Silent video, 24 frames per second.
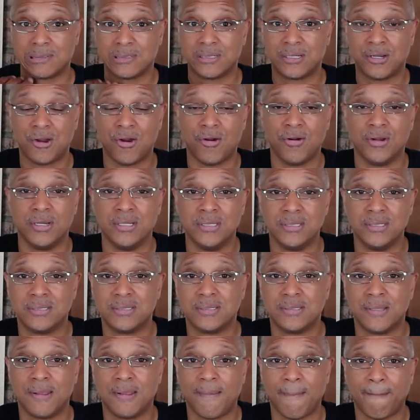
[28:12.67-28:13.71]

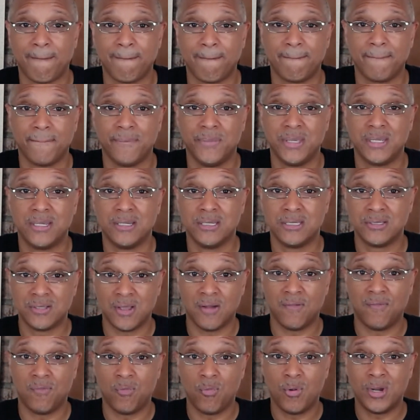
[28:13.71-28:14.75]
curtains because
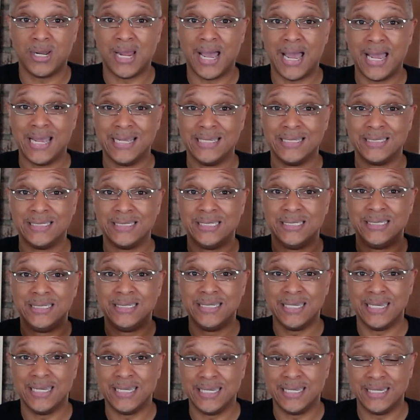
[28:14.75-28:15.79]
of what I
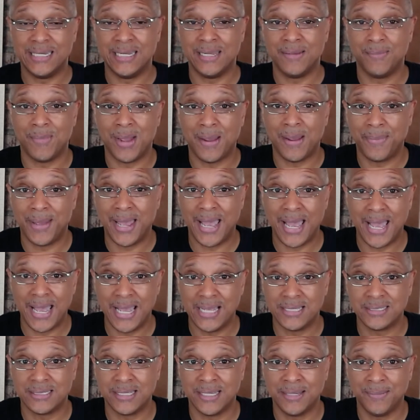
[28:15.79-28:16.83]
did in my
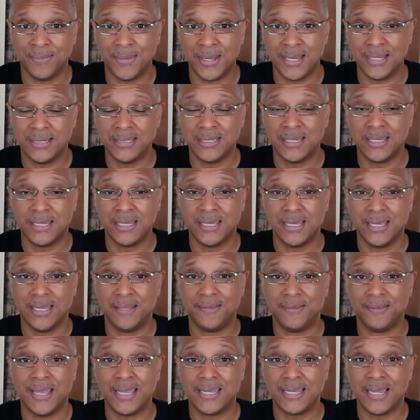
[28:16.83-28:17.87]
past. Amen. And
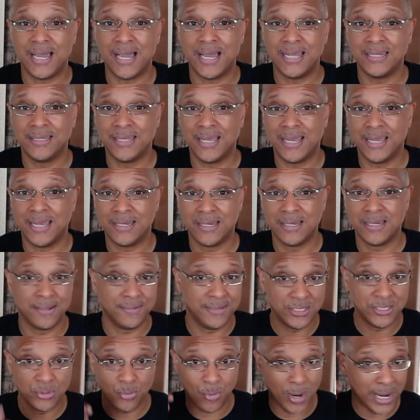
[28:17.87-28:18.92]
thank God that
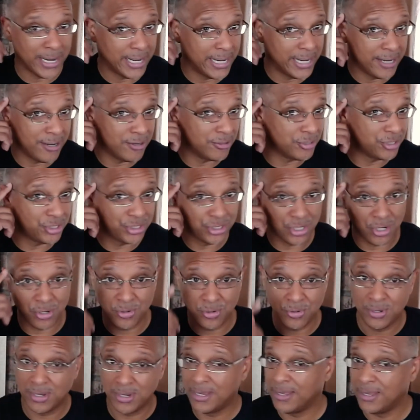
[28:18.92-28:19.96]
these white hairs
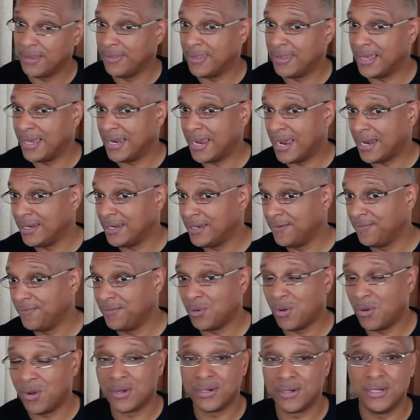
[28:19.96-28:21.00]
show that I lived
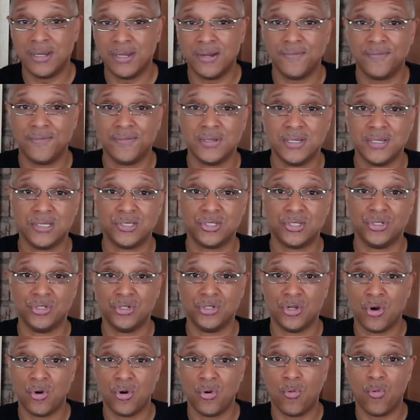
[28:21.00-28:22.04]
long enough to
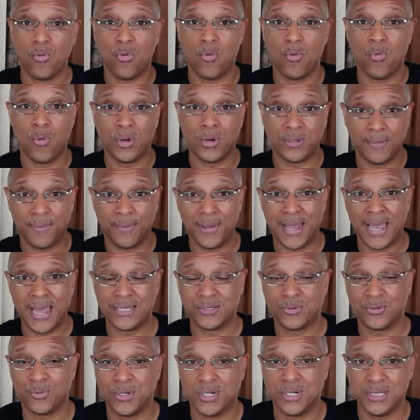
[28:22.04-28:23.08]
know what the
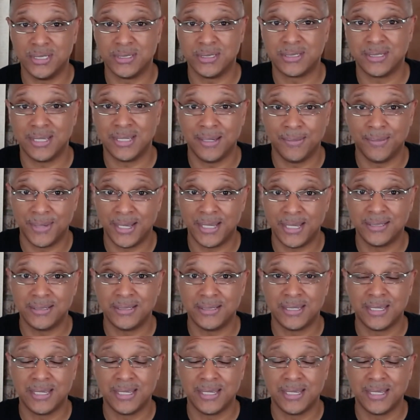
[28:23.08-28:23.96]
past was. Amen.